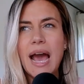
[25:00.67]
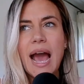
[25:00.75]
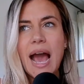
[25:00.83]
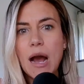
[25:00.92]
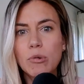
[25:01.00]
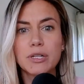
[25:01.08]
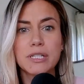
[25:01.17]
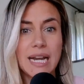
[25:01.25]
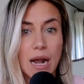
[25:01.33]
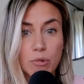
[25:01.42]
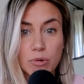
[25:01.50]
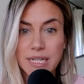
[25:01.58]
hours and
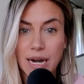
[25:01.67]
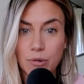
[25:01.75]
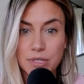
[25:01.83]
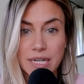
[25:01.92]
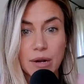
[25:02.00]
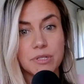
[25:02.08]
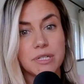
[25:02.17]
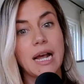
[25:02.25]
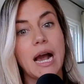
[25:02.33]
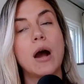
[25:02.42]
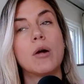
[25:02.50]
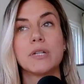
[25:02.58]
hours and hours and hours and
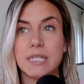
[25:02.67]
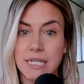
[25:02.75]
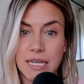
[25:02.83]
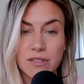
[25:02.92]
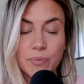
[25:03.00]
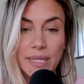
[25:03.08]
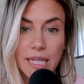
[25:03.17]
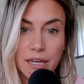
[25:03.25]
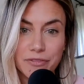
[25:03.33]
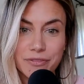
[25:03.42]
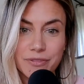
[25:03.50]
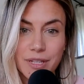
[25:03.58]
hours and days of my life